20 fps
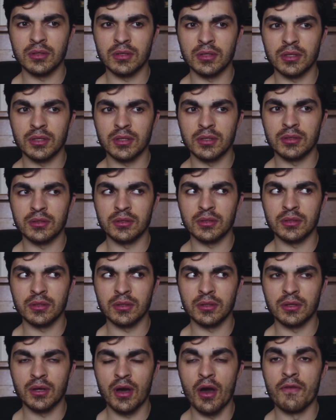And
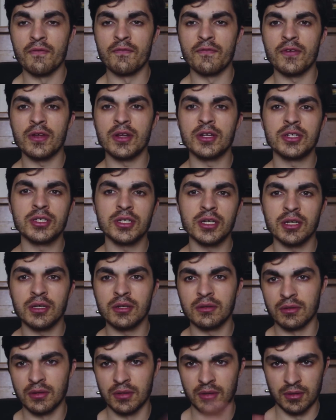on
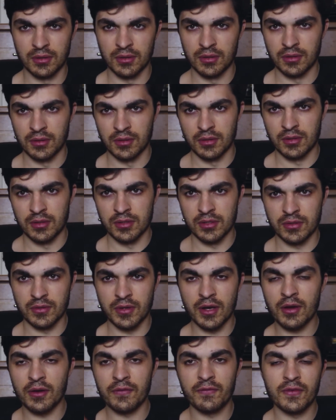finishing, so
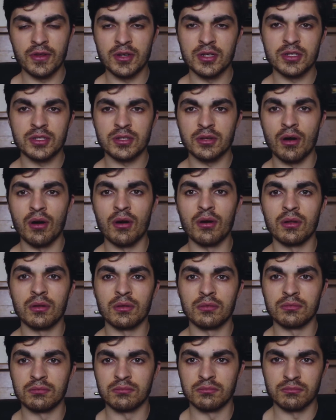now I've finished
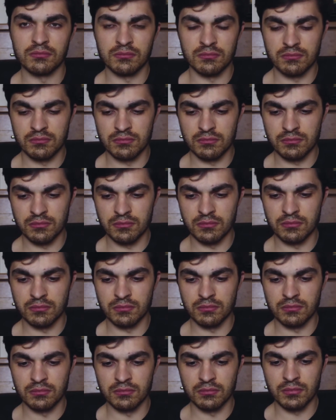all
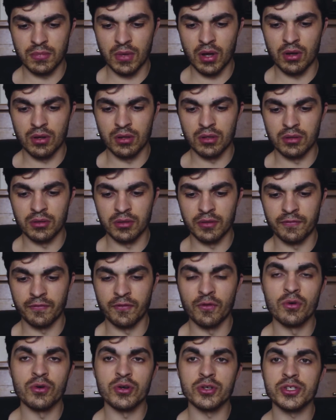the
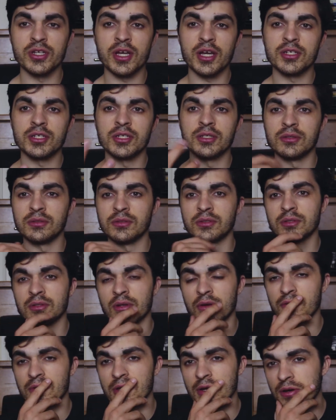4 sections
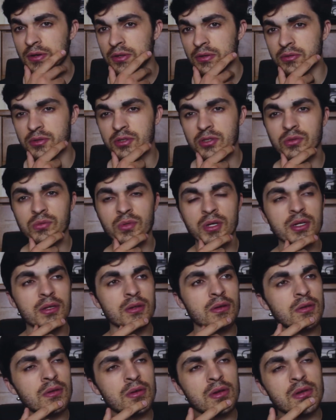of the authoring suite,
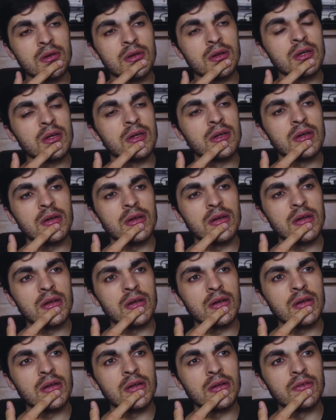
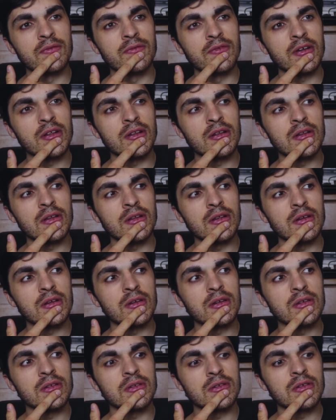and I felt
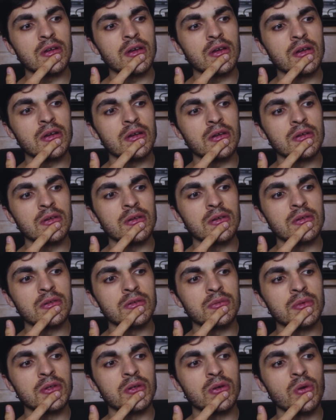like it's
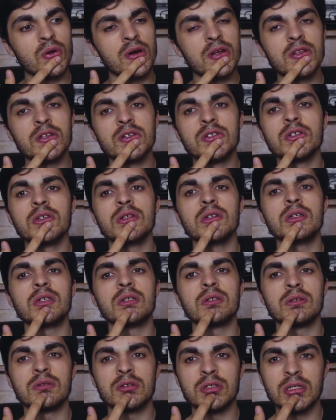been quite the journey,
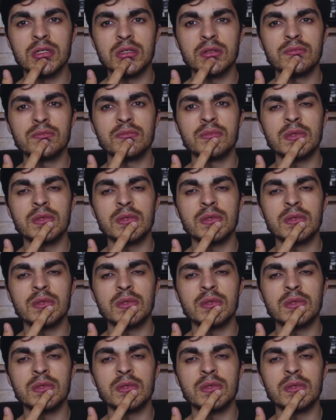you know.